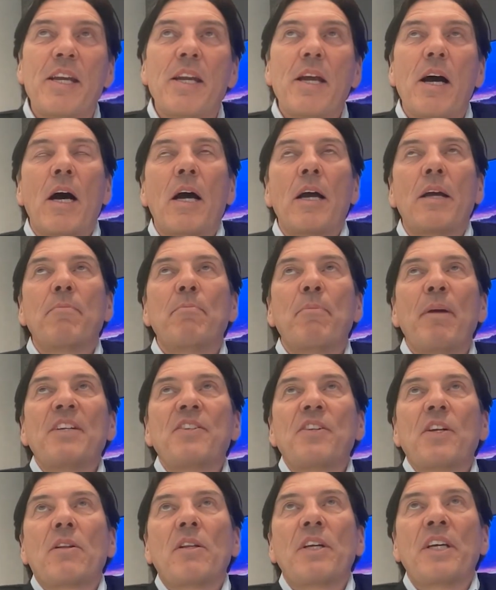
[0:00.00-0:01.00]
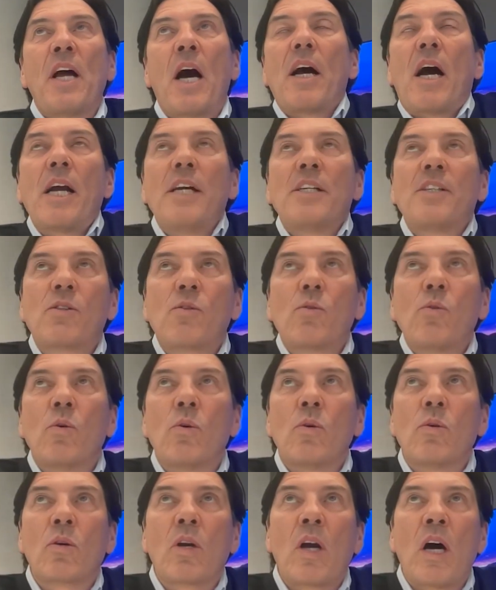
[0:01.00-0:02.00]
I basically in high
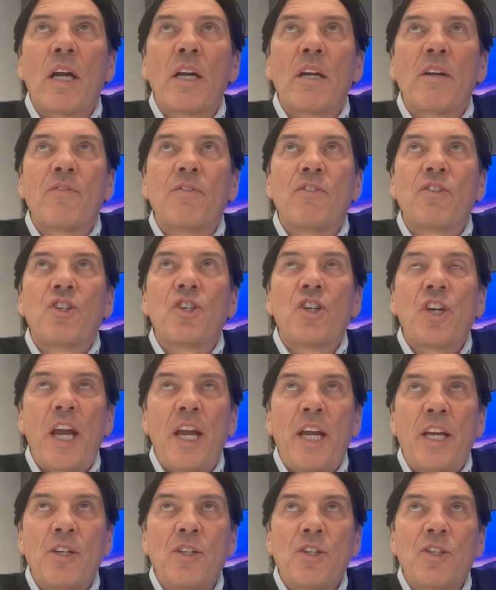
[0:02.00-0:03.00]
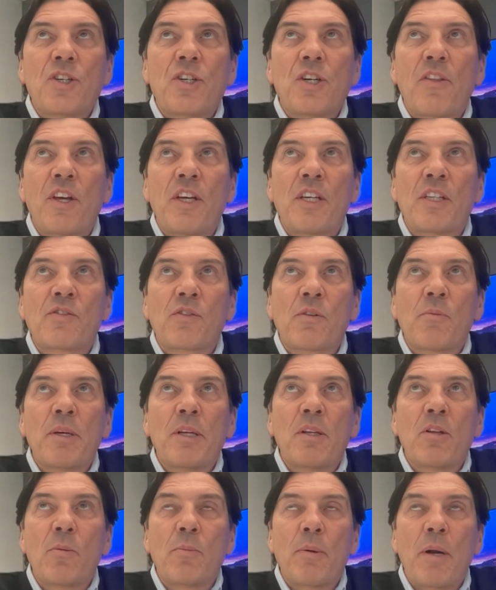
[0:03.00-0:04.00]
school kind of changed things for me
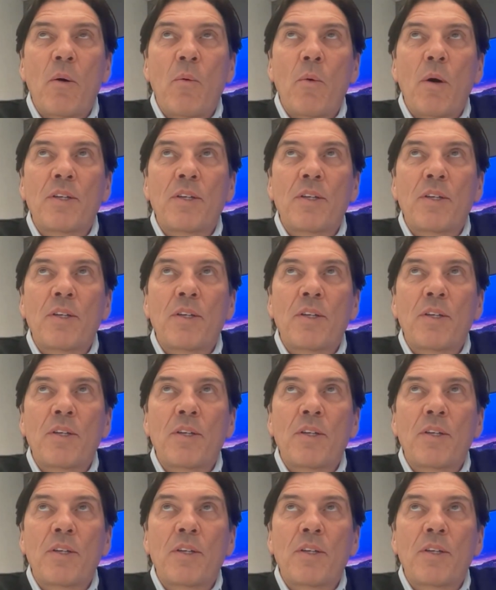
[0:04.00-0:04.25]
a little bit.